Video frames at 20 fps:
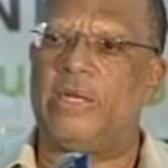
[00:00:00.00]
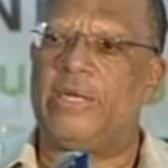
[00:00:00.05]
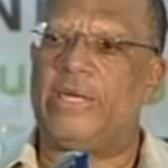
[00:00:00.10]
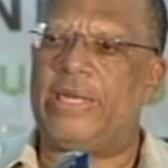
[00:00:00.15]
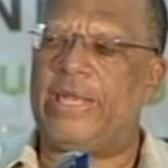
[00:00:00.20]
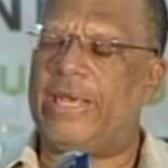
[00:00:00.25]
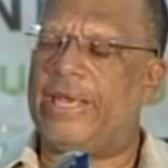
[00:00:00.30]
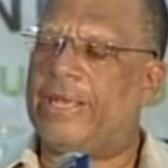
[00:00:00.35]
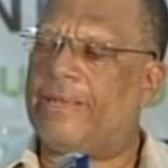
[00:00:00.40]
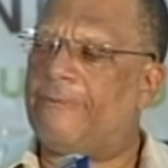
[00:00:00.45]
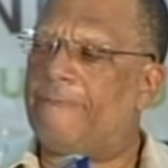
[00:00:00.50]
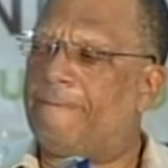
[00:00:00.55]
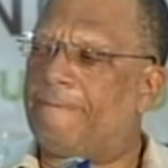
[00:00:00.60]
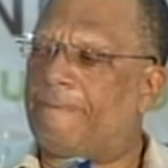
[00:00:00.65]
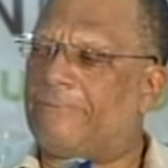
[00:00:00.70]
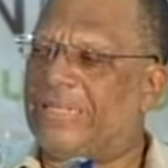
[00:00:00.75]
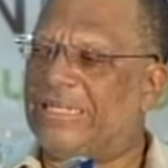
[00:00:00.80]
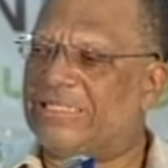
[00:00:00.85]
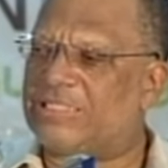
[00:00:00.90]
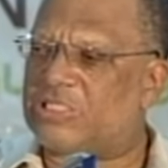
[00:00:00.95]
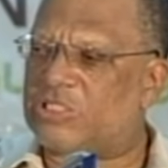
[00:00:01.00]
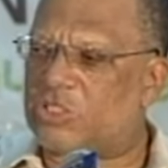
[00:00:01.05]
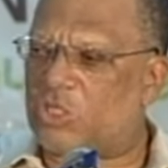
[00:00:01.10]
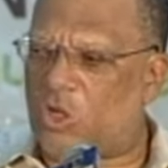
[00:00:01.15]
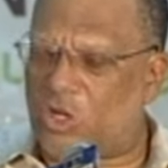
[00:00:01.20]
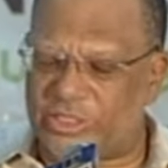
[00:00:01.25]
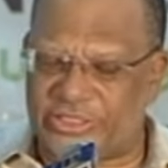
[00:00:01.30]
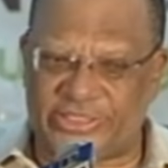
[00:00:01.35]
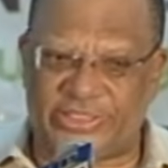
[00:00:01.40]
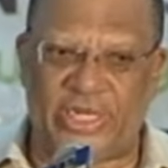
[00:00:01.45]
the
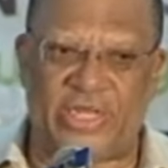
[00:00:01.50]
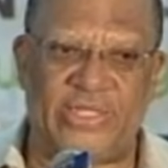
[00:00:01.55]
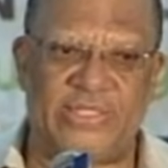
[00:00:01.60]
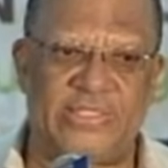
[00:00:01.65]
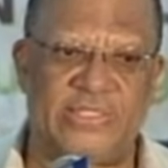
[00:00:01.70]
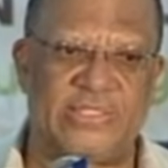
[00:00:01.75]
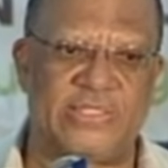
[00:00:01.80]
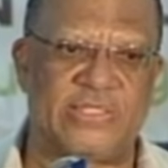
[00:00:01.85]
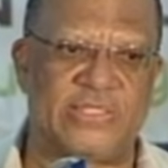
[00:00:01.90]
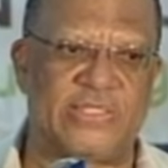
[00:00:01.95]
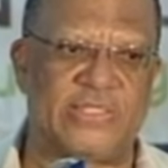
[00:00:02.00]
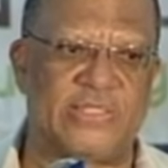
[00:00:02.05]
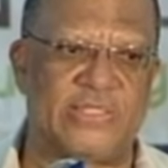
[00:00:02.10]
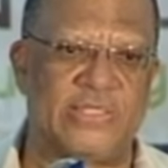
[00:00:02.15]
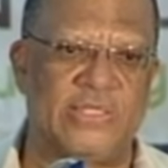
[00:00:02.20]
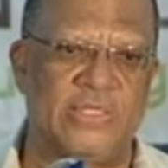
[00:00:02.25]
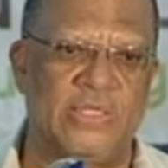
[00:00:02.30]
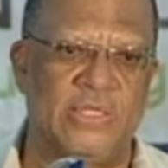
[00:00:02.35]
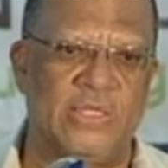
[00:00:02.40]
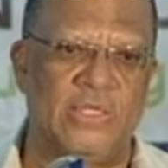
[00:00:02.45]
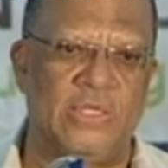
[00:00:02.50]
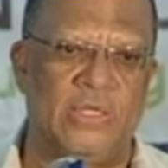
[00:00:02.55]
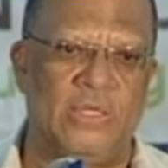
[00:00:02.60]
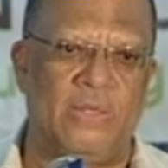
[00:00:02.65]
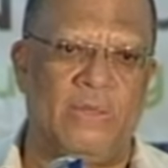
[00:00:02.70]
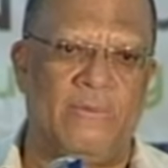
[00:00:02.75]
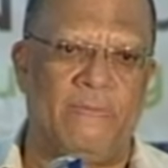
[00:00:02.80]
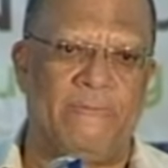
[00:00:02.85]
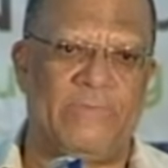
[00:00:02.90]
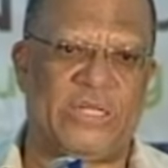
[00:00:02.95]
discussions
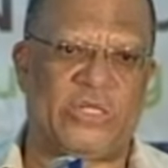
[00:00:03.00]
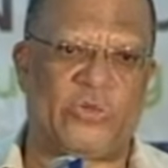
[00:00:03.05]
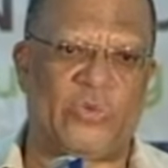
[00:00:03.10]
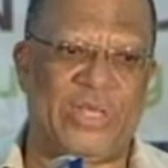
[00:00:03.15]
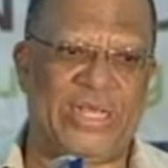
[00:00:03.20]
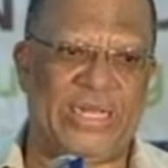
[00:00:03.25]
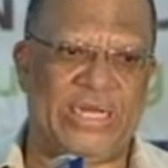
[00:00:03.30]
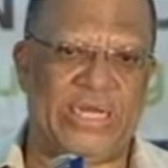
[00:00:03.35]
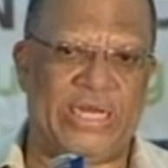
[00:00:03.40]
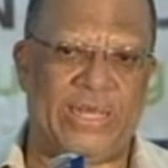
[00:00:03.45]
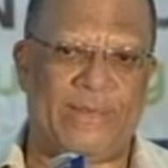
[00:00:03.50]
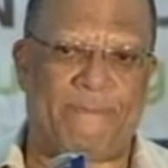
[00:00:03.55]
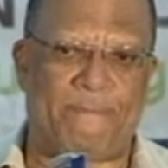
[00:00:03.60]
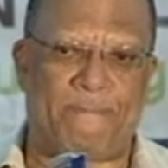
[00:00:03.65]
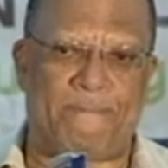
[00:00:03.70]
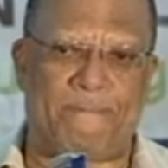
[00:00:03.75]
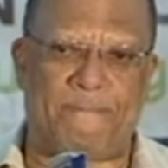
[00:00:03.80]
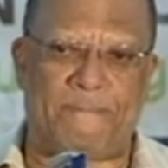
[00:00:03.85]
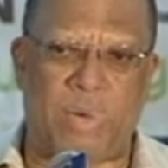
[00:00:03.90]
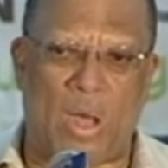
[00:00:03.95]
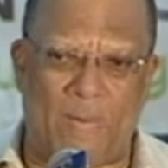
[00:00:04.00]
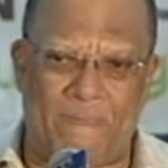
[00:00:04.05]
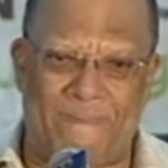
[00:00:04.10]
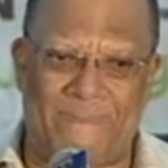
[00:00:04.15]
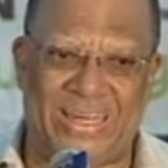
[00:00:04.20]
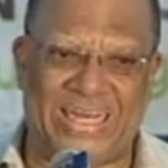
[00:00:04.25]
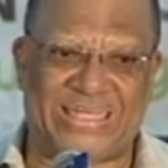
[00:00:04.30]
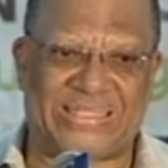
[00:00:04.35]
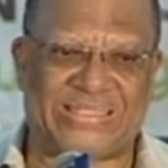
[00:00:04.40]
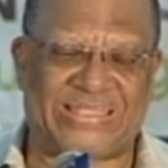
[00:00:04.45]
between the
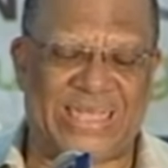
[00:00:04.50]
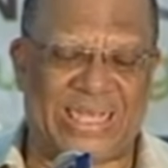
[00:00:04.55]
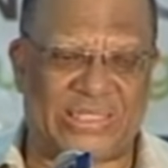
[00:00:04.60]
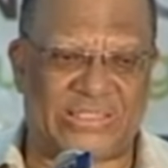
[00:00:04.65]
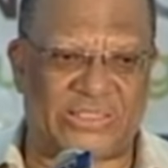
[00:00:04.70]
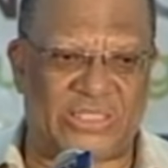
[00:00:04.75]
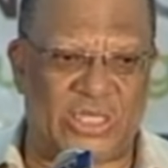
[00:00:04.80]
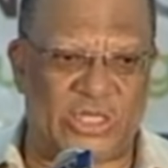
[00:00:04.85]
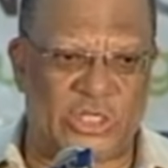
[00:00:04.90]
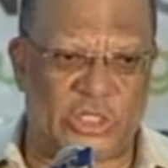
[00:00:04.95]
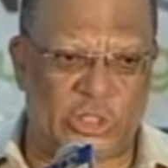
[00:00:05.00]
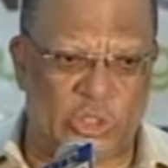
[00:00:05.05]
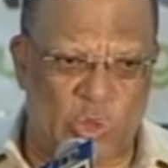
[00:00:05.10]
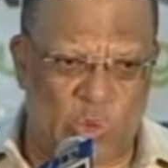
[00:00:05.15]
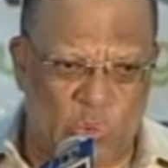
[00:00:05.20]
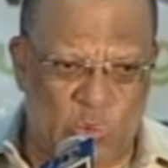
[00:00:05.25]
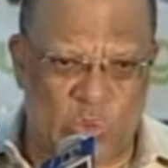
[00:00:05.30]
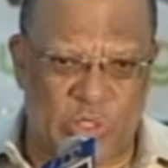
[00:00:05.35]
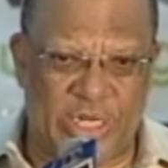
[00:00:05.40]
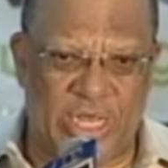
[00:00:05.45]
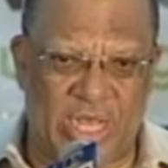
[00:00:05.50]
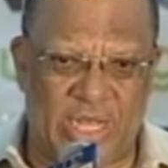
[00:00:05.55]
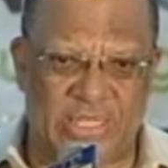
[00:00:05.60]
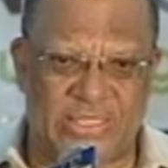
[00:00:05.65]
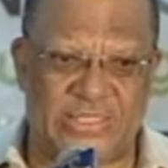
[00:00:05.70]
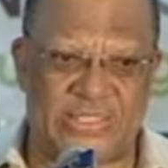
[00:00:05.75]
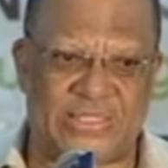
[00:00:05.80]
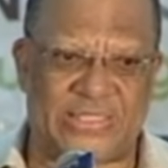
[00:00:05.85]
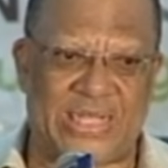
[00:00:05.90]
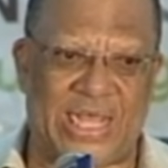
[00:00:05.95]
public sector
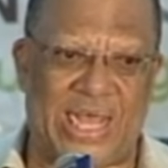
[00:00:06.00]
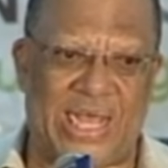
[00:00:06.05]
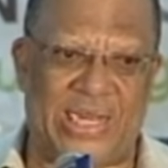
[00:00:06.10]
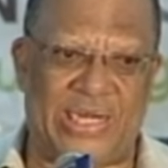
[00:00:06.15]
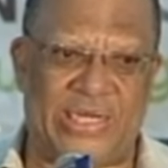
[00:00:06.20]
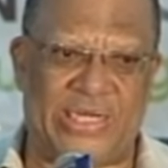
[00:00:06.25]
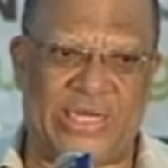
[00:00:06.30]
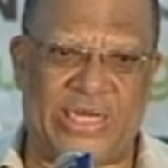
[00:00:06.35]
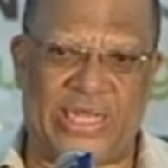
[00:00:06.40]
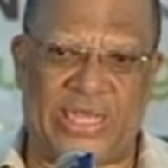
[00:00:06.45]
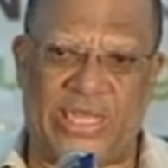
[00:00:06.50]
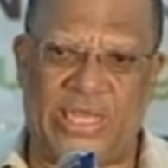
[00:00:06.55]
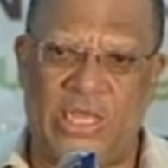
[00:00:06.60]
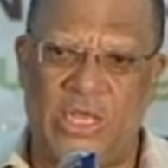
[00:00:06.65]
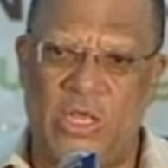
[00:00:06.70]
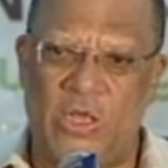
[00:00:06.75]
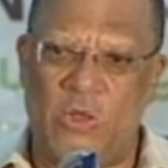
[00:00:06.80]
unions and the